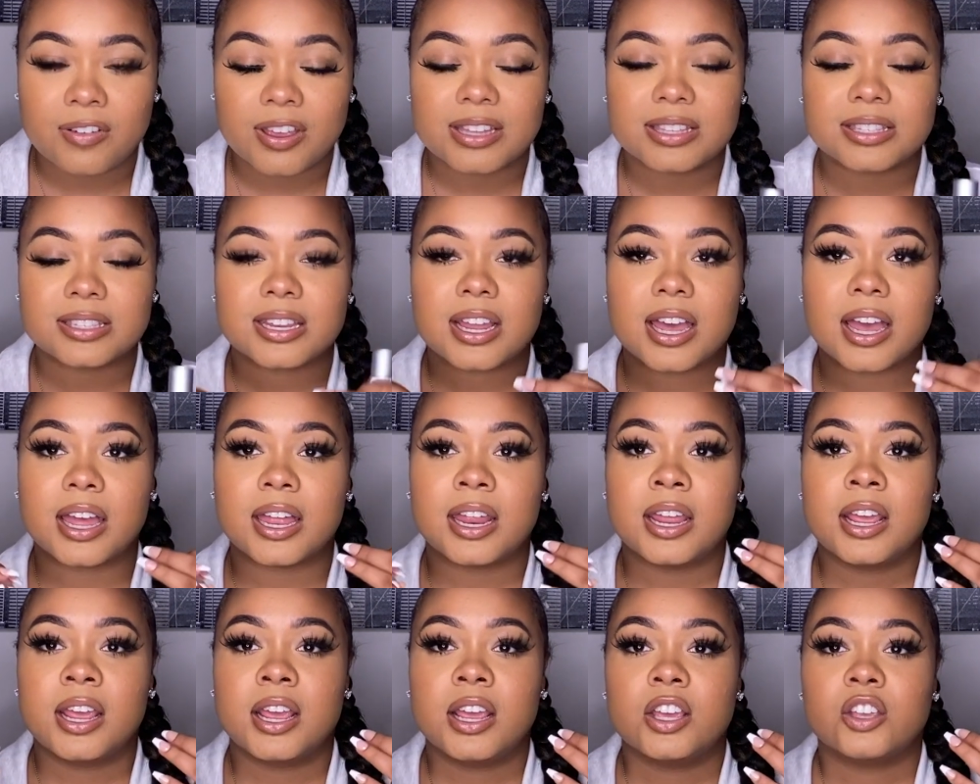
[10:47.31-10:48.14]
It's not
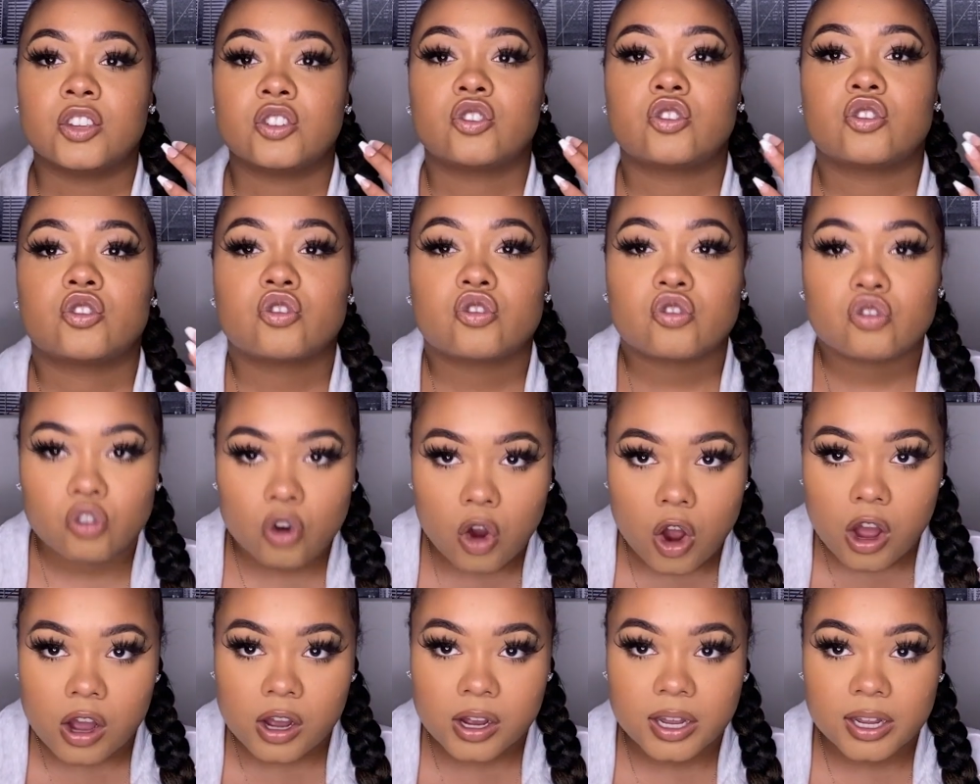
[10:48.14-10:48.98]

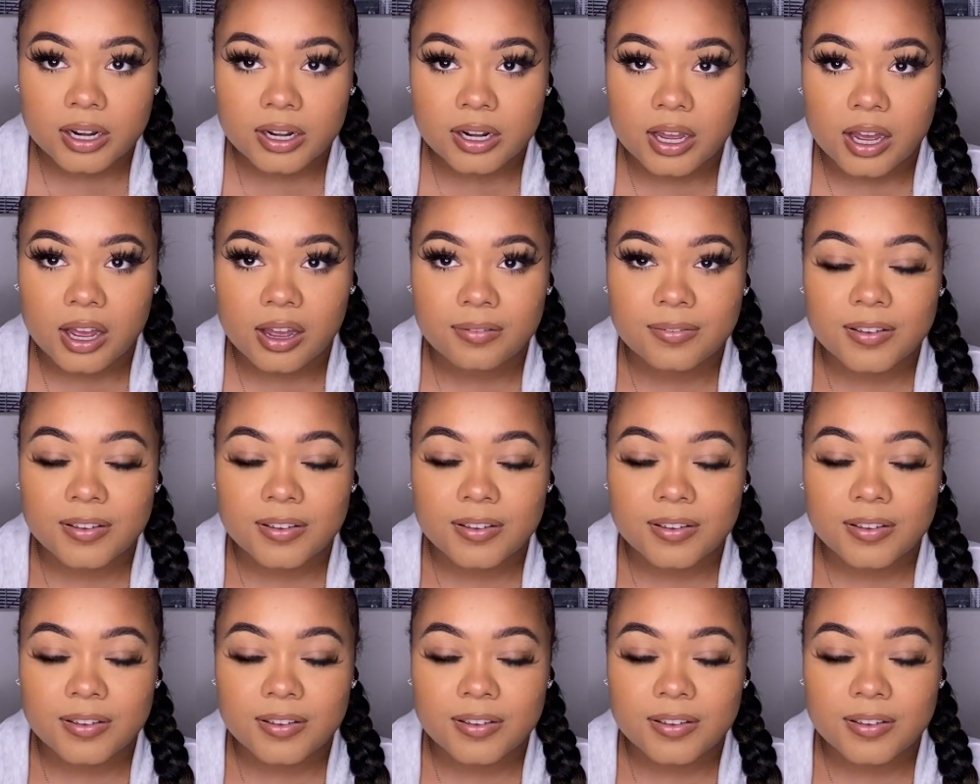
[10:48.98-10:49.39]
strong enough.